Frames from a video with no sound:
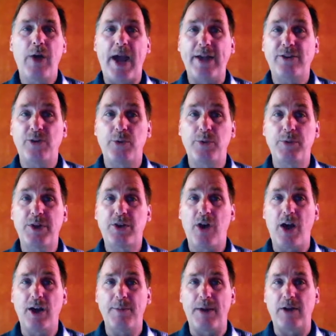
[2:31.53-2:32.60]
Okay, so when we
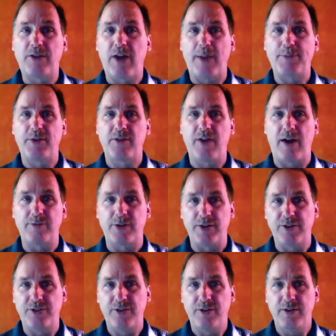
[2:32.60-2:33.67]
talk about types of
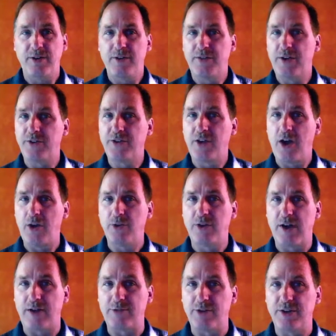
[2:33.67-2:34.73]
coverage, there's
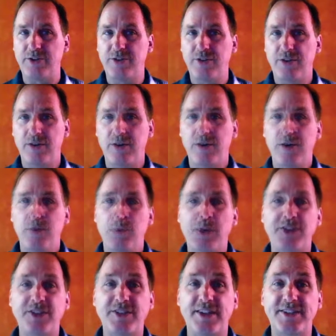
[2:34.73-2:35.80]
code coverage,
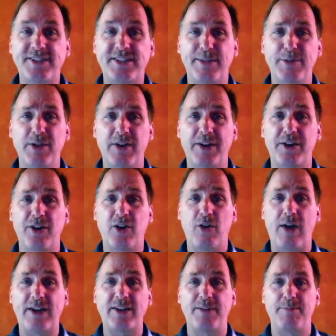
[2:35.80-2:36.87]
which is a simulator
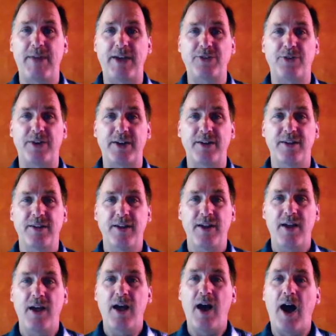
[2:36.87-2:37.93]
collected metric
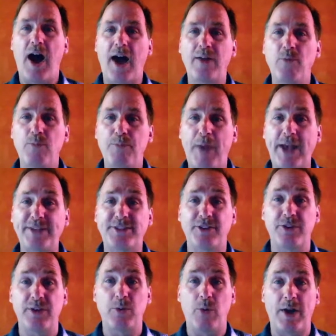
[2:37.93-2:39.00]
on
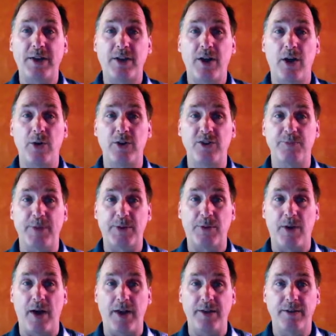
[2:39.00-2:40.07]
basically what code has been
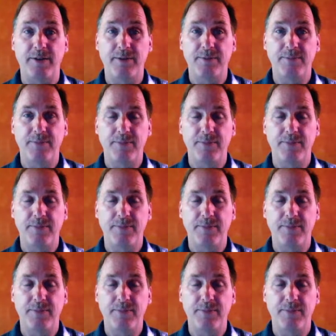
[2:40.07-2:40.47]
run.